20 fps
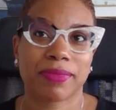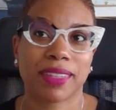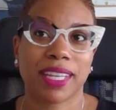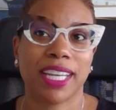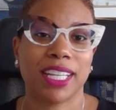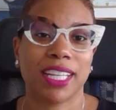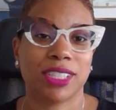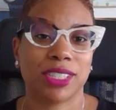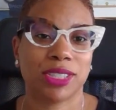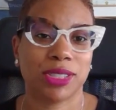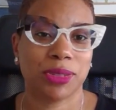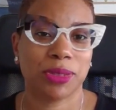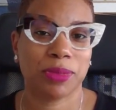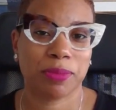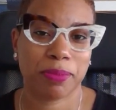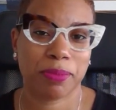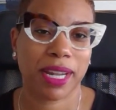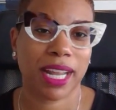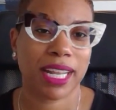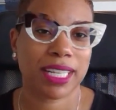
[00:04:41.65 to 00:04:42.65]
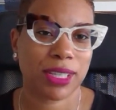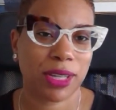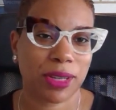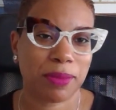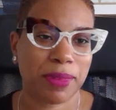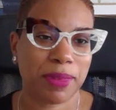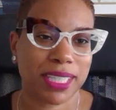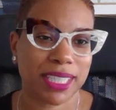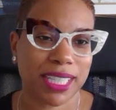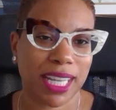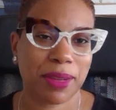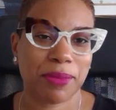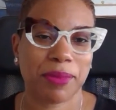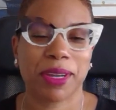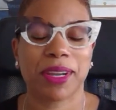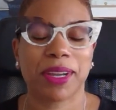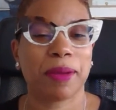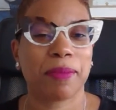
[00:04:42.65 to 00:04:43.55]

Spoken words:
in June, but I told them in January.